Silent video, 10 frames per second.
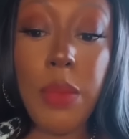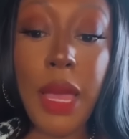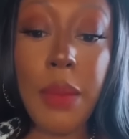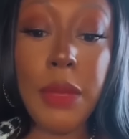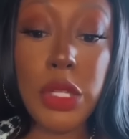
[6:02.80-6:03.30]

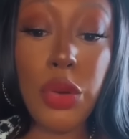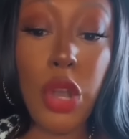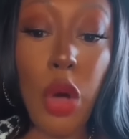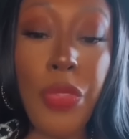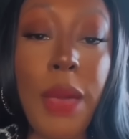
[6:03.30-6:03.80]
what
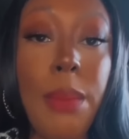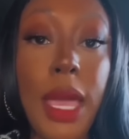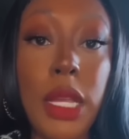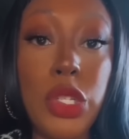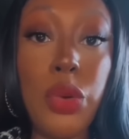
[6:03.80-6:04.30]
is this?
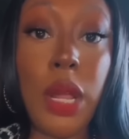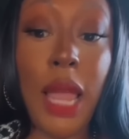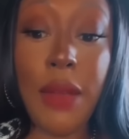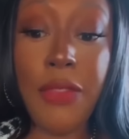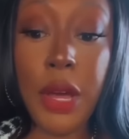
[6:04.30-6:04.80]

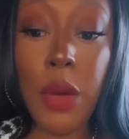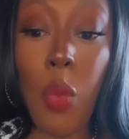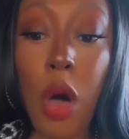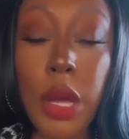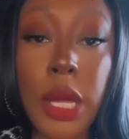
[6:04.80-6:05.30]
Is
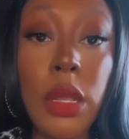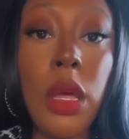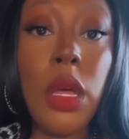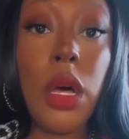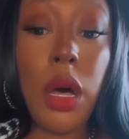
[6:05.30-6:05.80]
this another
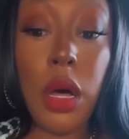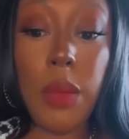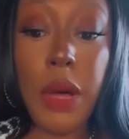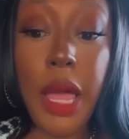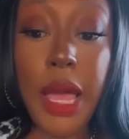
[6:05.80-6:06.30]
nigga trying to
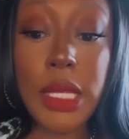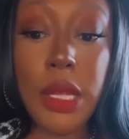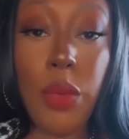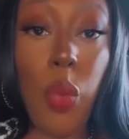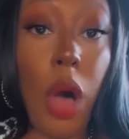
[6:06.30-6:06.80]
use me as
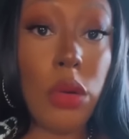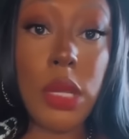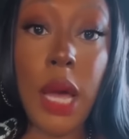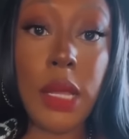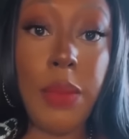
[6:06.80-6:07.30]
a
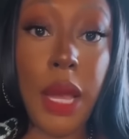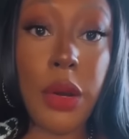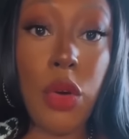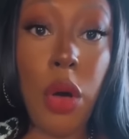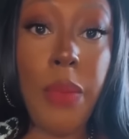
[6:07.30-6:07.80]
scapegoat?
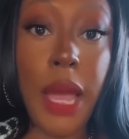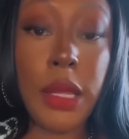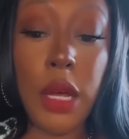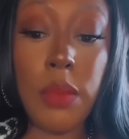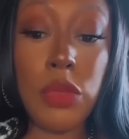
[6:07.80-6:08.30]
You trying
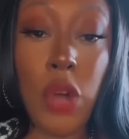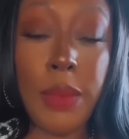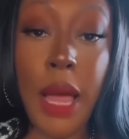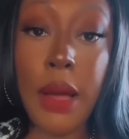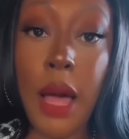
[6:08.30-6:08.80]
to you trying
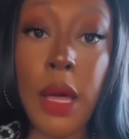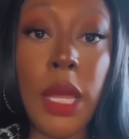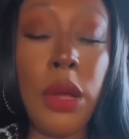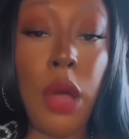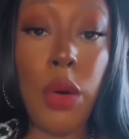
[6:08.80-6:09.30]
to
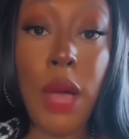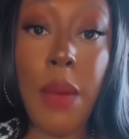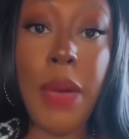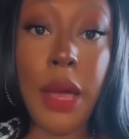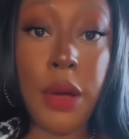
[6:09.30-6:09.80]
change the
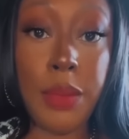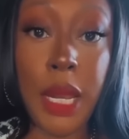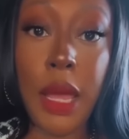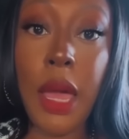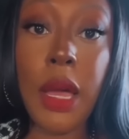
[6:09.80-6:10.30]
subject and shit? You
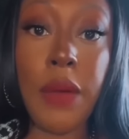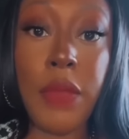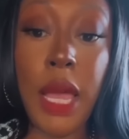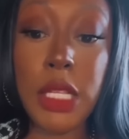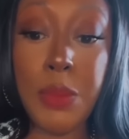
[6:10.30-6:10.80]

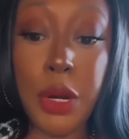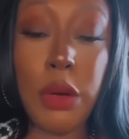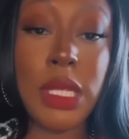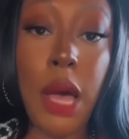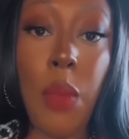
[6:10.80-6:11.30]
deflecting?
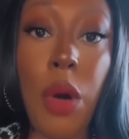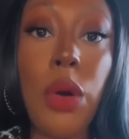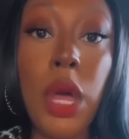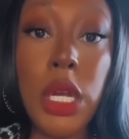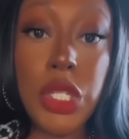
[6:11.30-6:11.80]
Mother
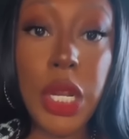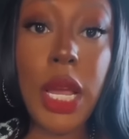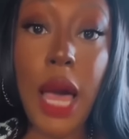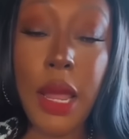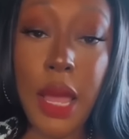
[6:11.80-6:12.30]

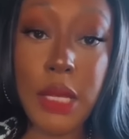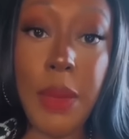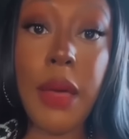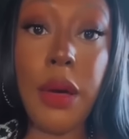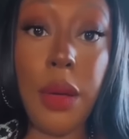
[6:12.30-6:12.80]
threatening you,
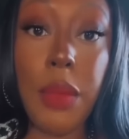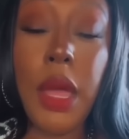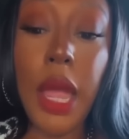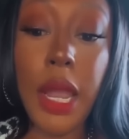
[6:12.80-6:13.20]
nigga.